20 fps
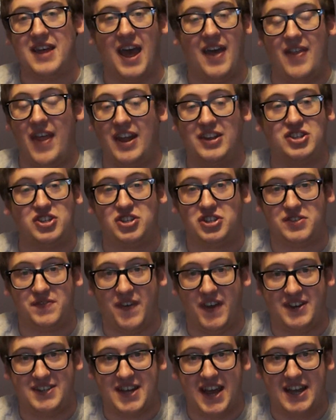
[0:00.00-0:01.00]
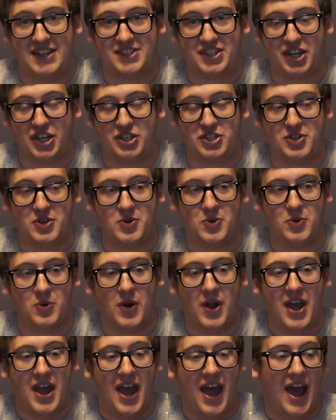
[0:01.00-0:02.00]
and that's just fantastic
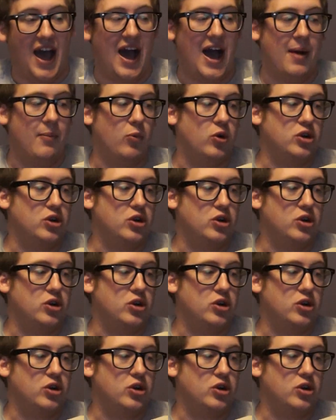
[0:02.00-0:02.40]
too. Um,